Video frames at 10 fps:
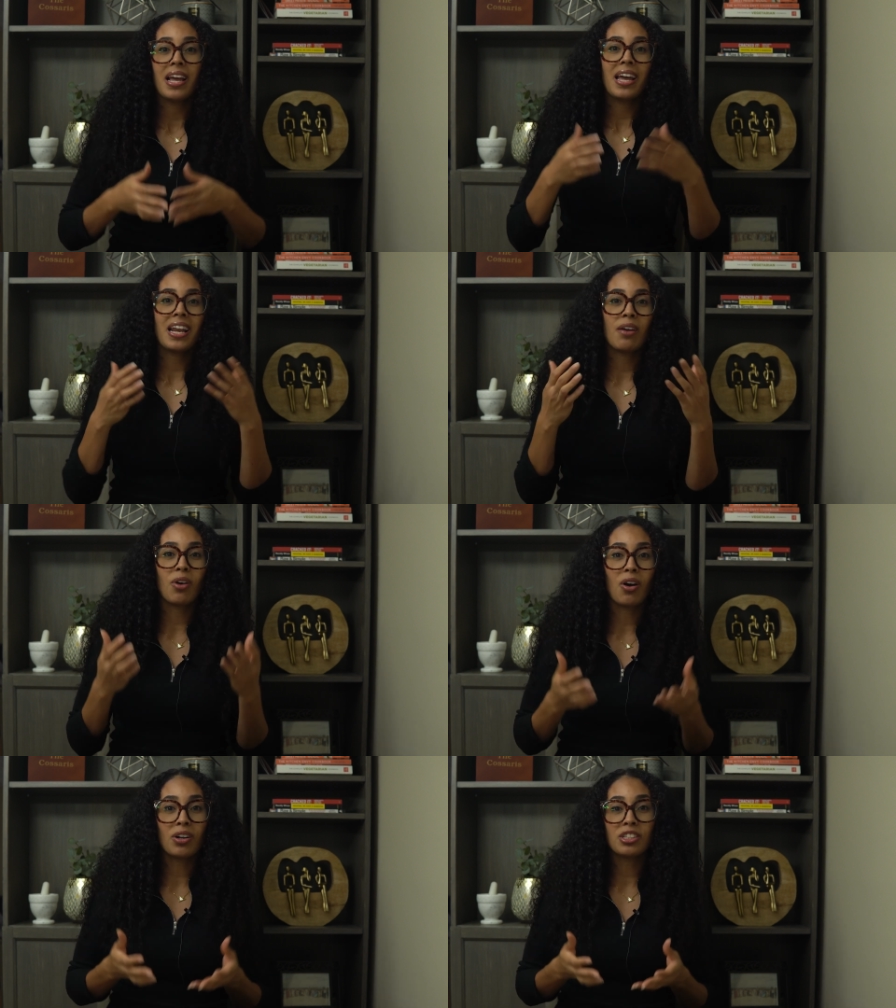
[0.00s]
and have
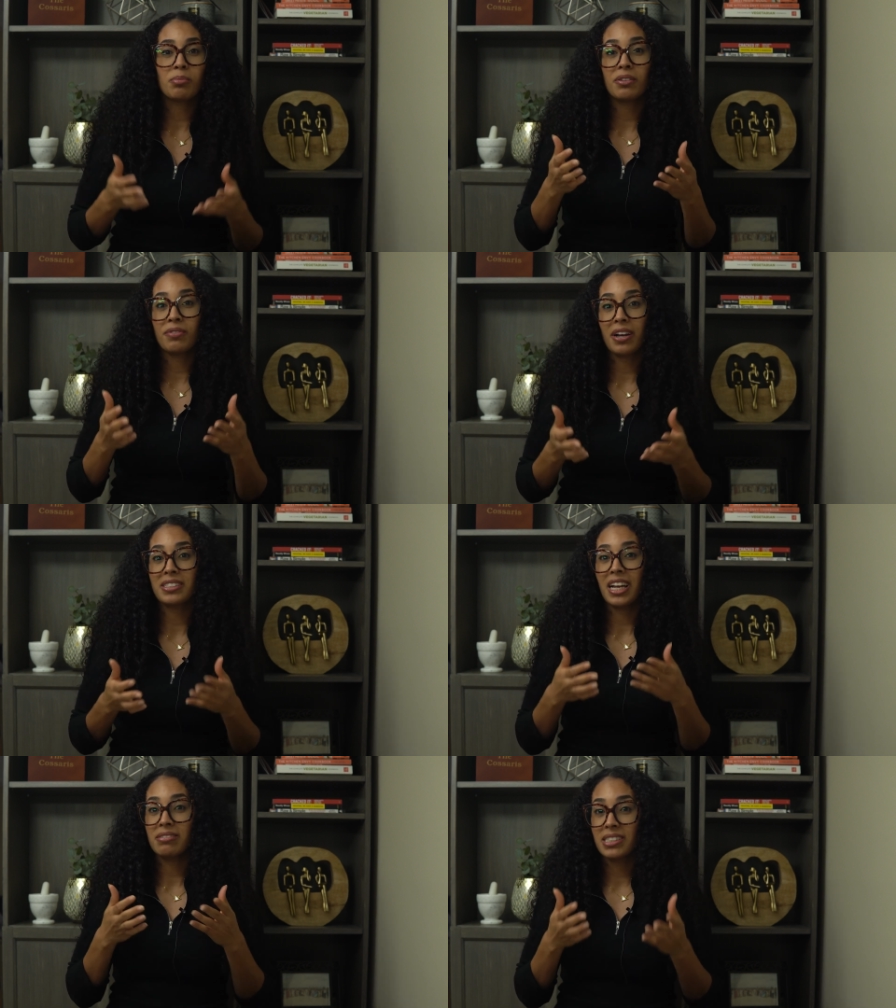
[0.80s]
also been found
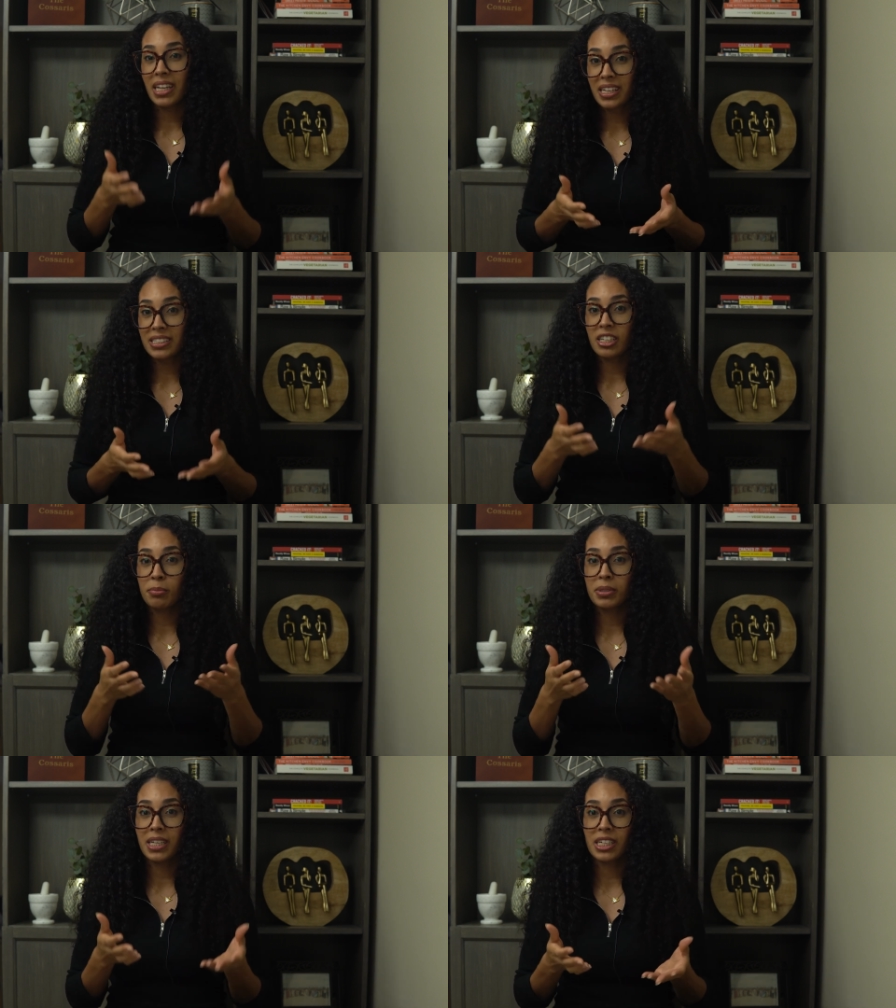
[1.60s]
to have secondary
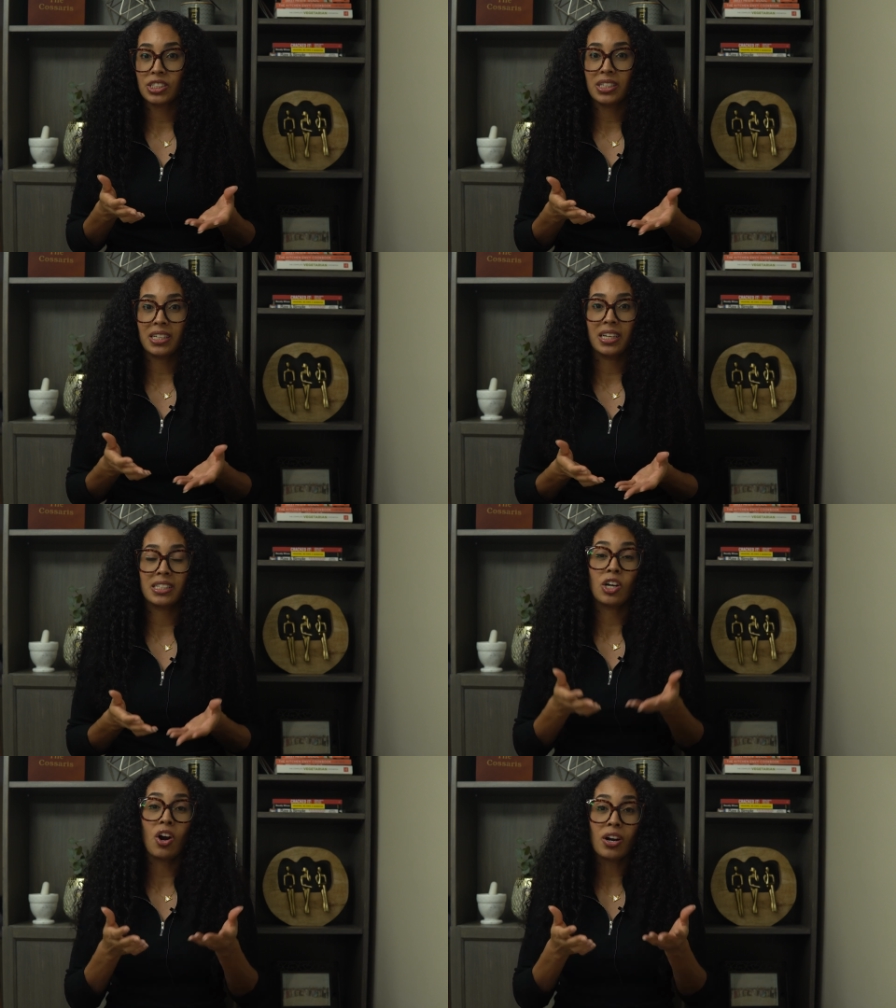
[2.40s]
protection
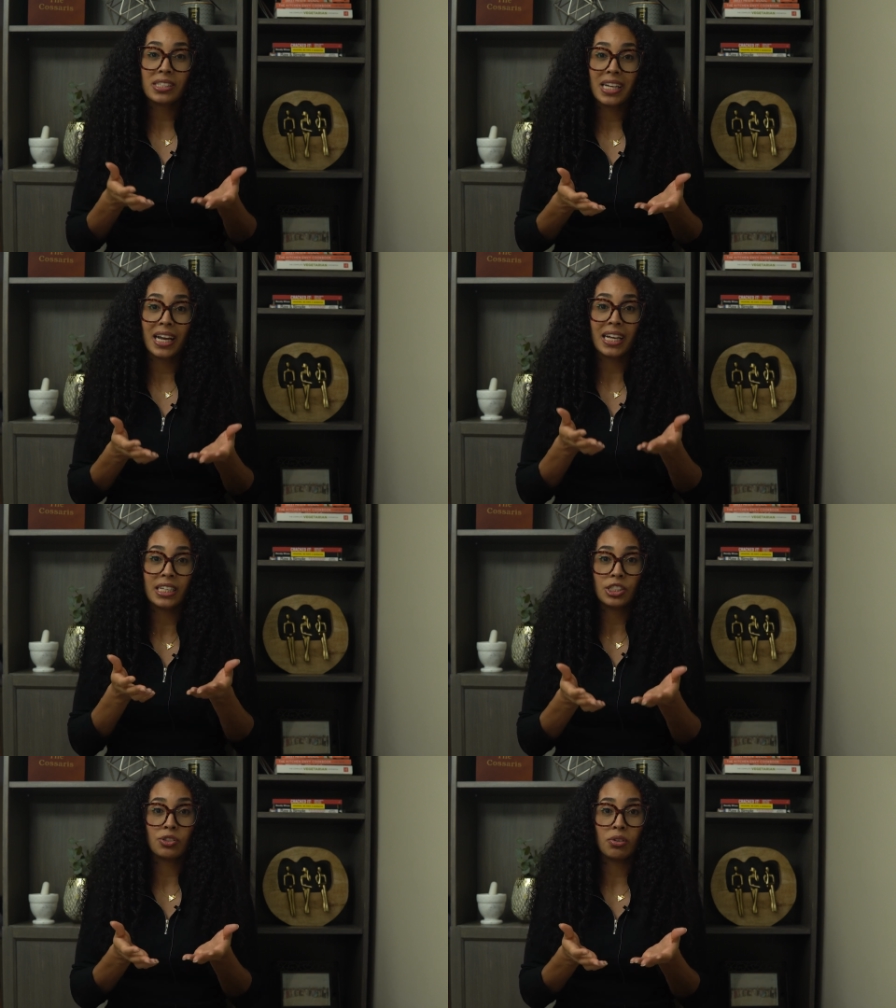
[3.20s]
against heart attack
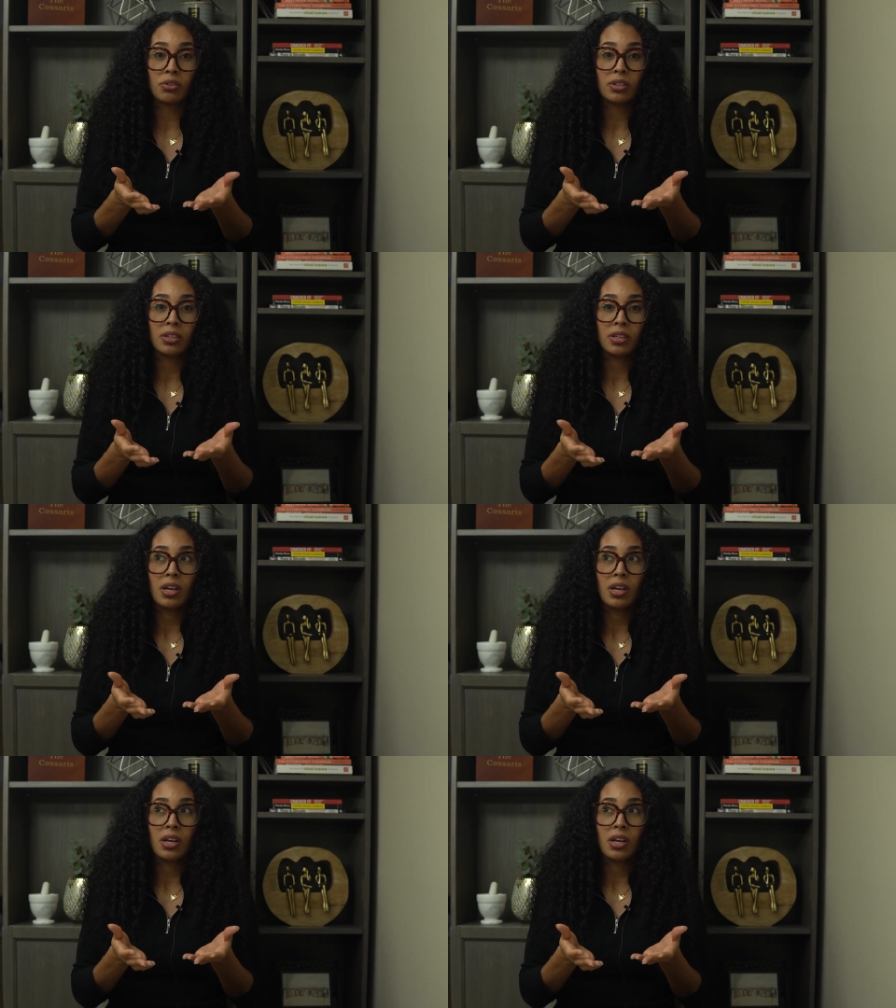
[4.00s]
and stroke.